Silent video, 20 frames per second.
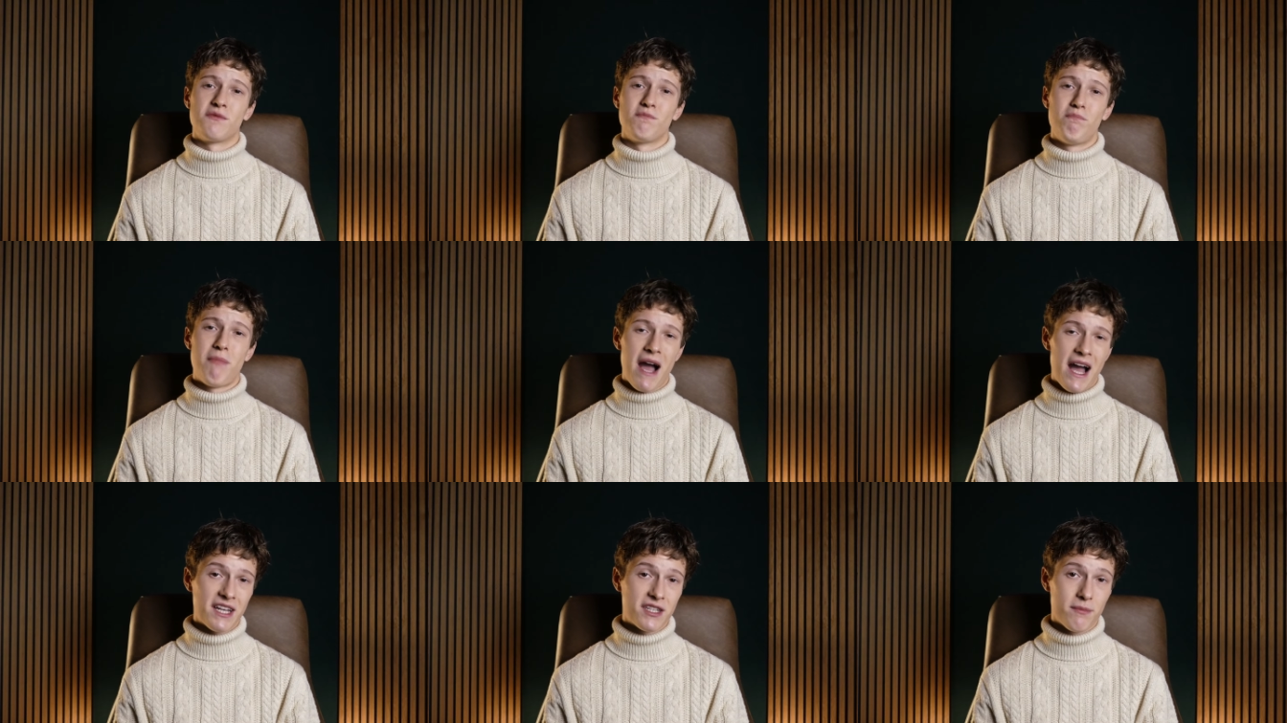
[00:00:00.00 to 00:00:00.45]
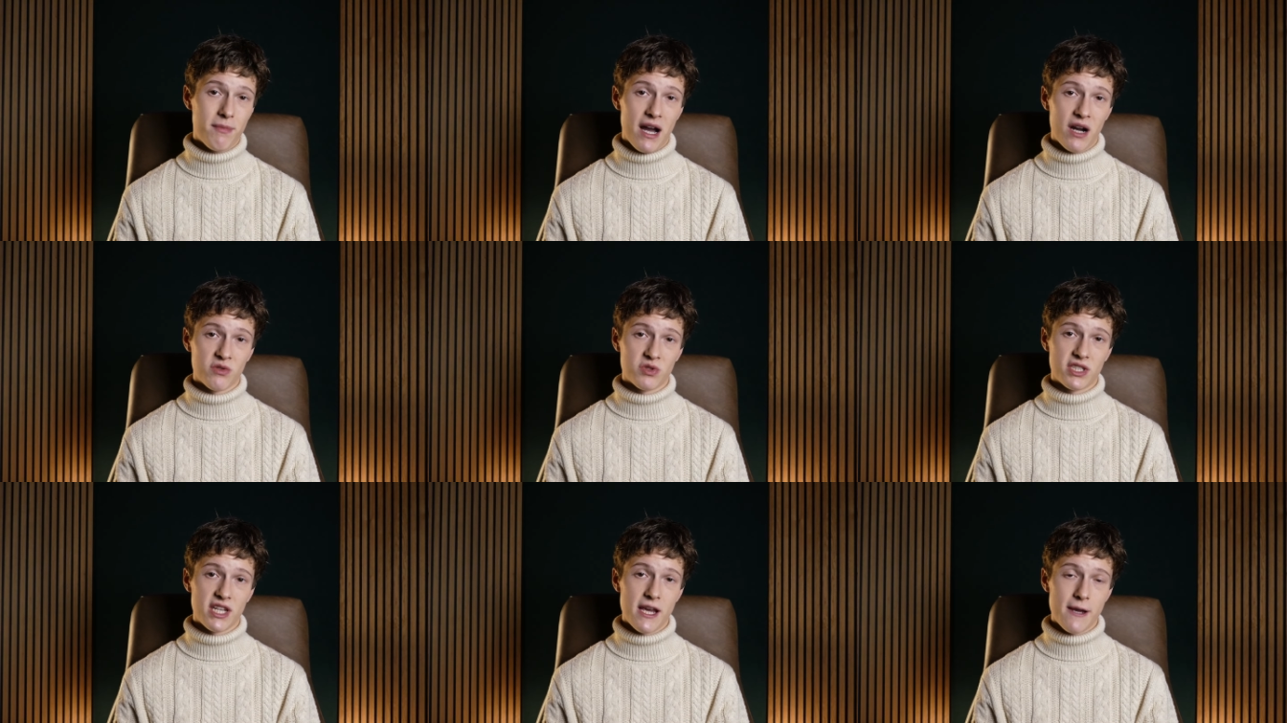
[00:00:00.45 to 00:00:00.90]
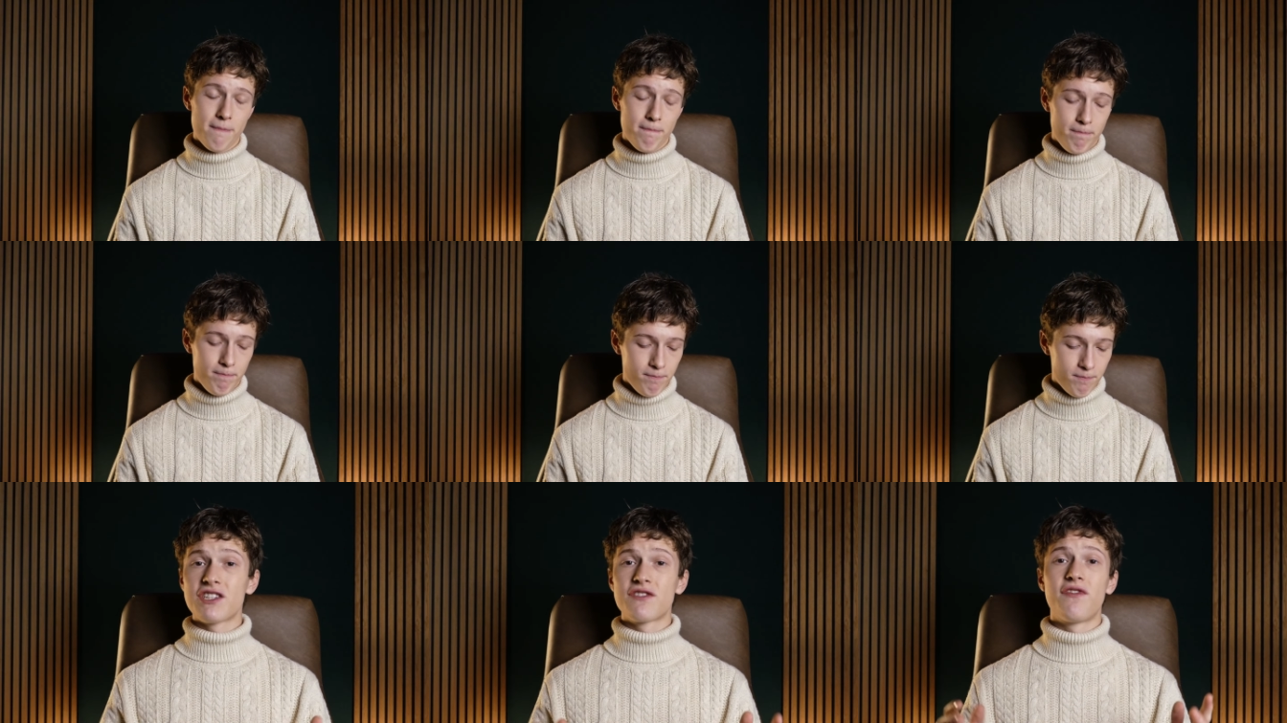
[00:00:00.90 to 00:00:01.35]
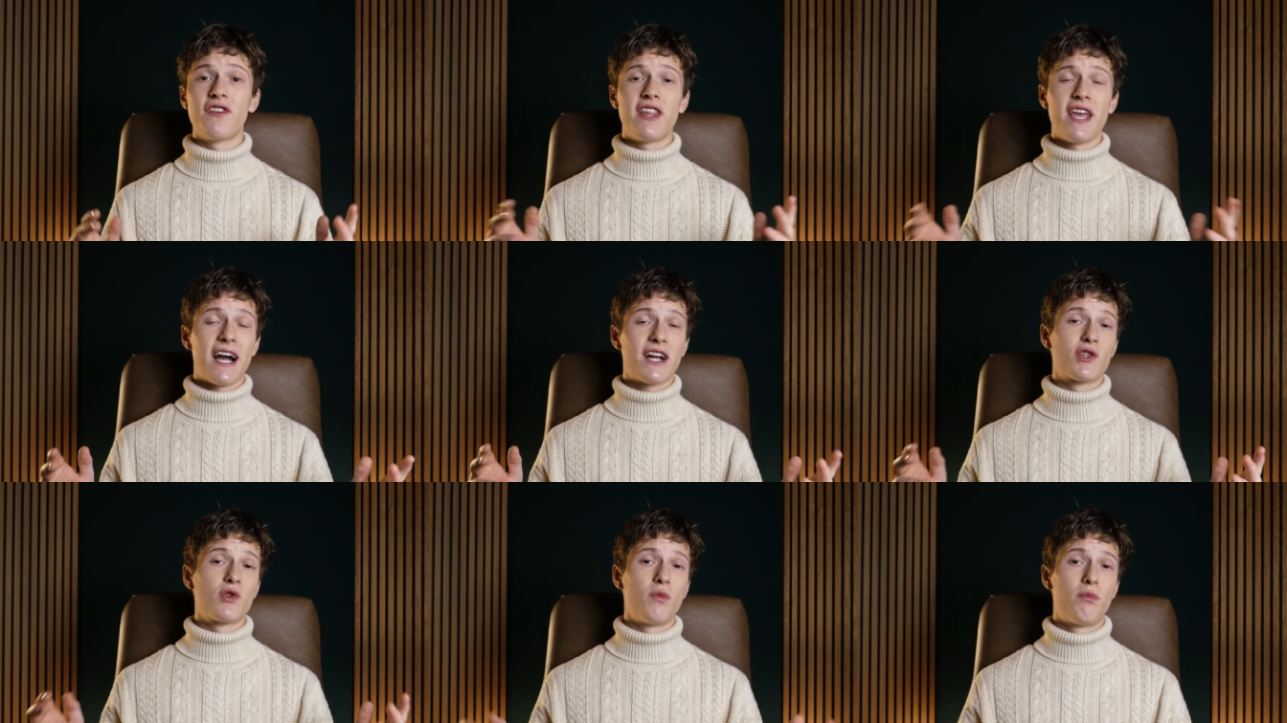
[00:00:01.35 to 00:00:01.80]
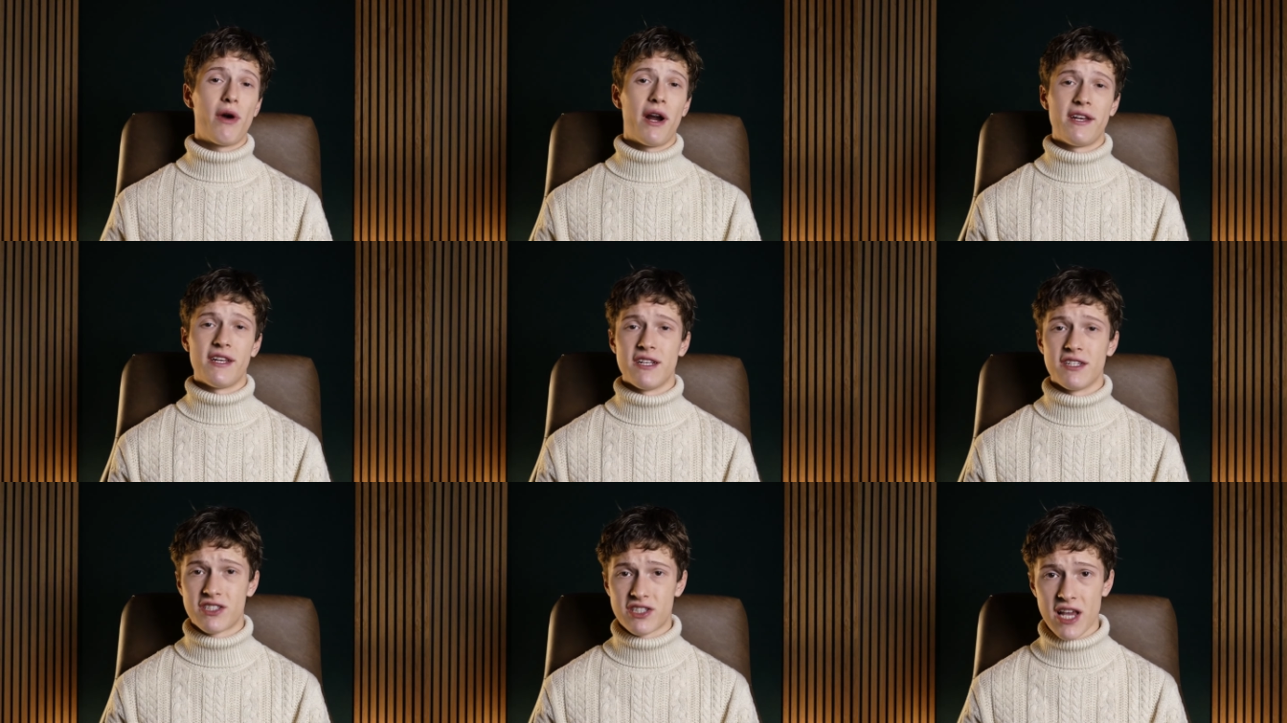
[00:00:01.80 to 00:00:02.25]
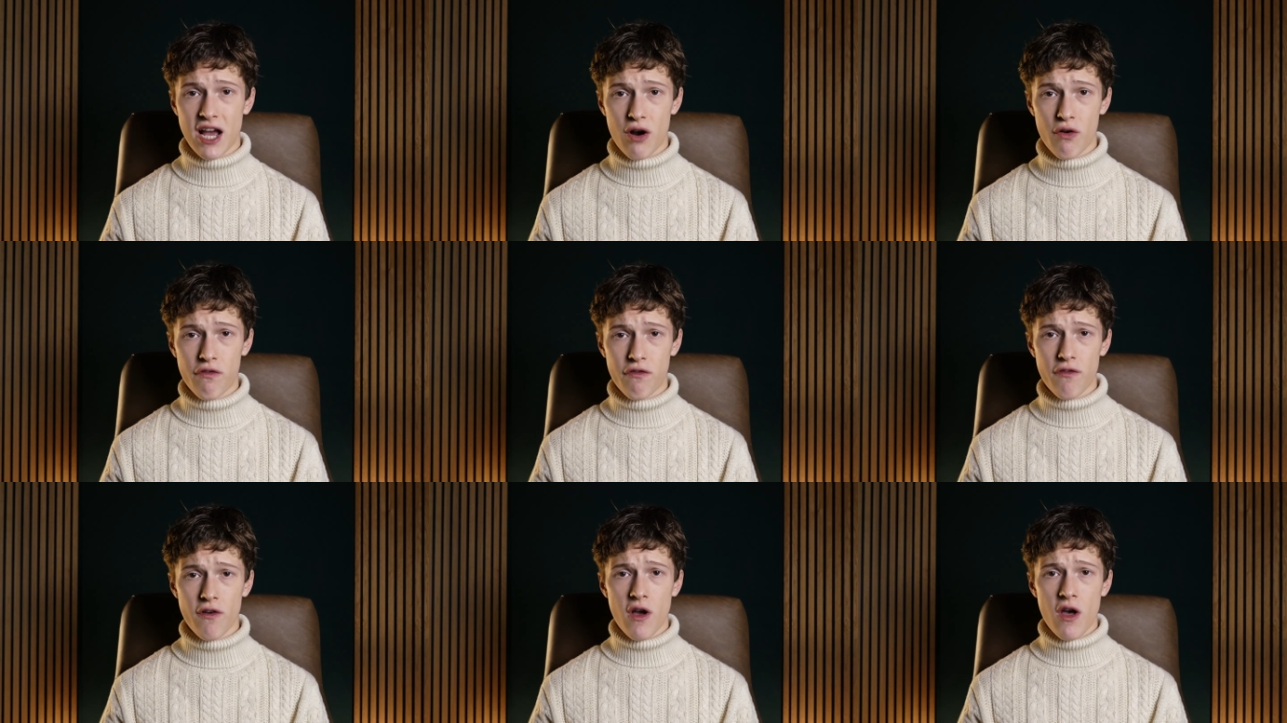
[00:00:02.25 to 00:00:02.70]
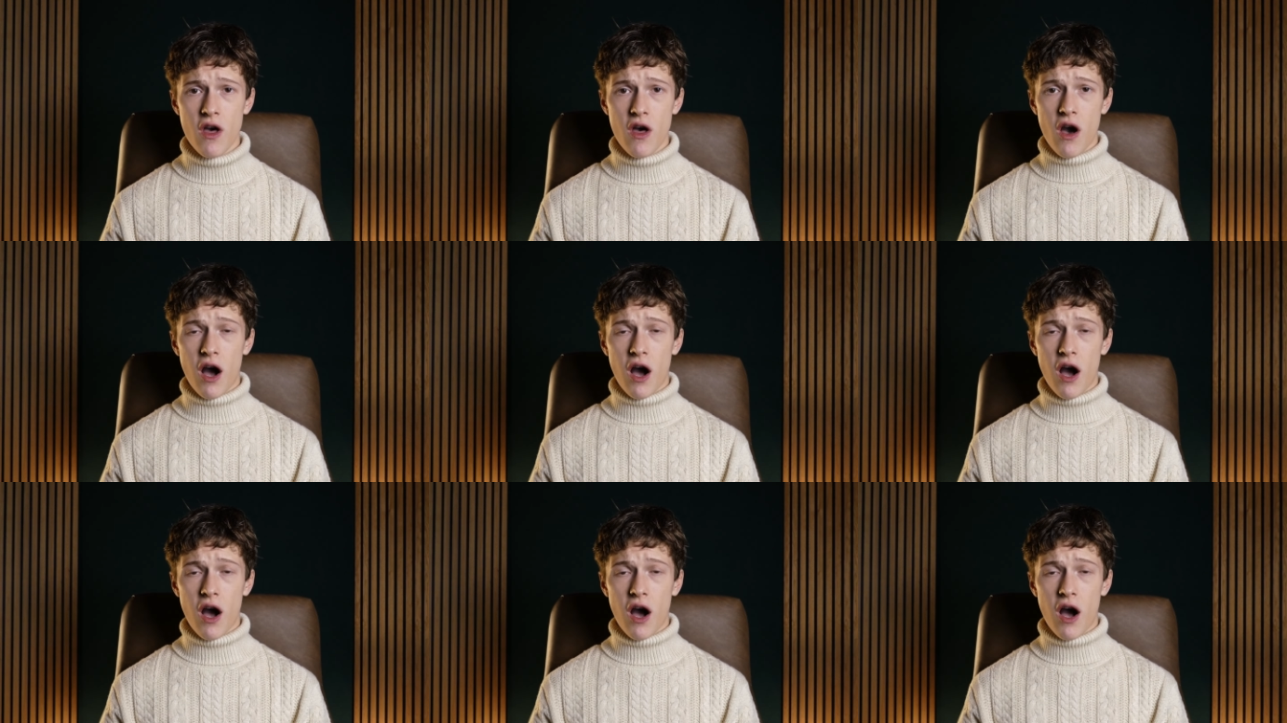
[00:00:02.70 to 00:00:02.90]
is bad about it. As for the actual brand itself,